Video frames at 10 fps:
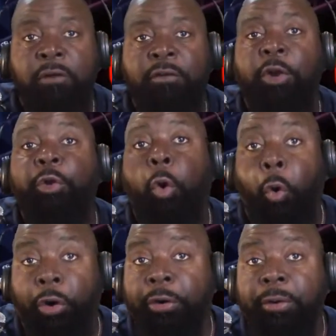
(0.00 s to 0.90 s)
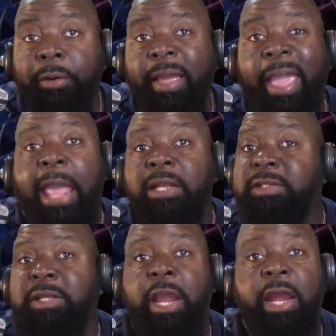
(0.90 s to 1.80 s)
If her daughter
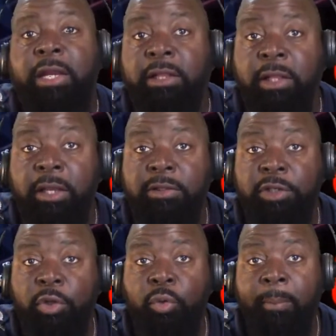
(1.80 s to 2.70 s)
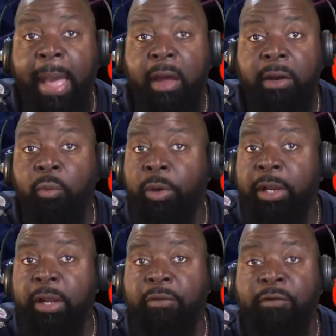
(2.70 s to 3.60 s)
hadn't said anything to you about it or
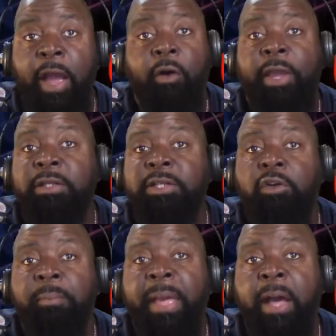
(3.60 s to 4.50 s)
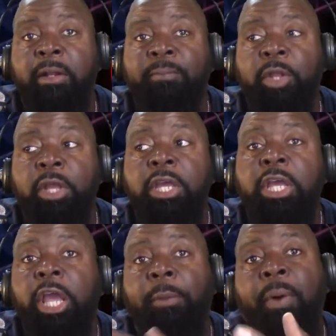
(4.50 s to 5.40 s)
whatever, if y'all hadn't talked about it,
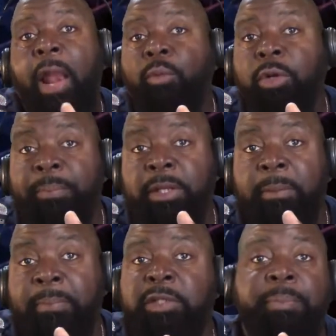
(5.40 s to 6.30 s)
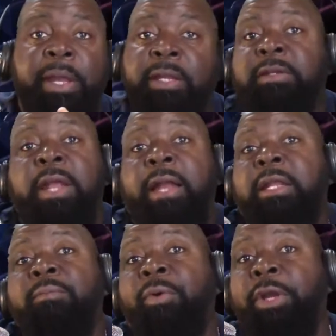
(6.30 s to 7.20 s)
it probably would have been your best bet
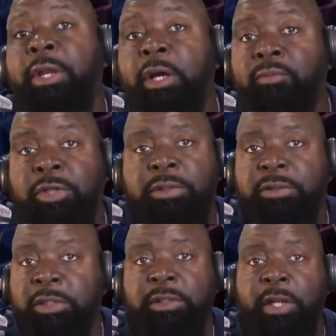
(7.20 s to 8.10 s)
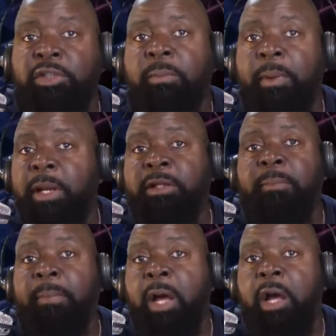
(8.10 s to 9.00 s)
not even bring it up. Just let
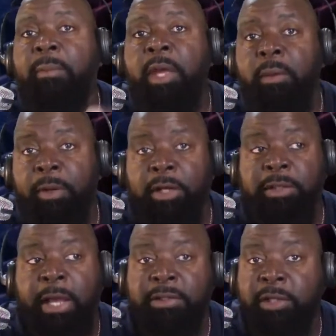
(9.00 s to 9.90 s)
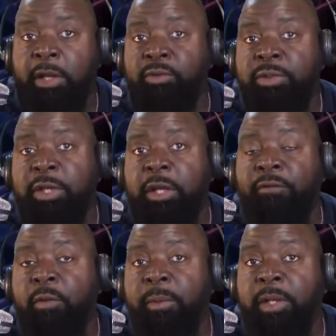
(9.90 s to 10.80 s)
the mom, because like Sandra said
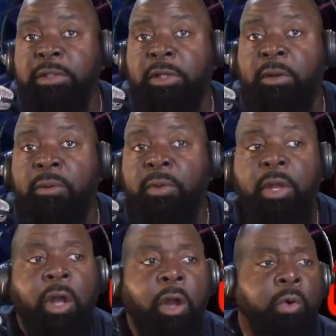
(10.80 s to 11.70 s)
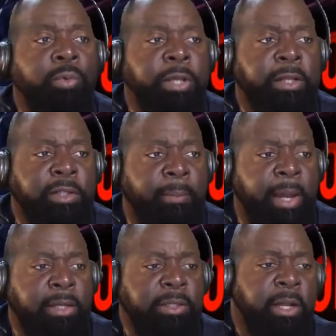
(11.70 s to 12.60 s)
a few minutes ago, or who was that?
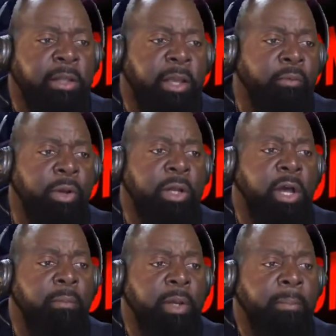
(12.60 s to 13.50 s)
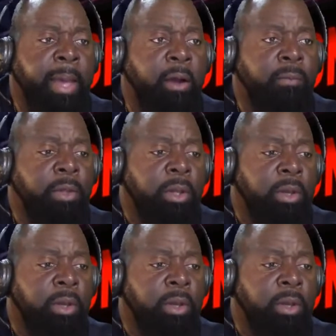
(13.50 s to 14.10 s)
Somebody said, I think I read a comment about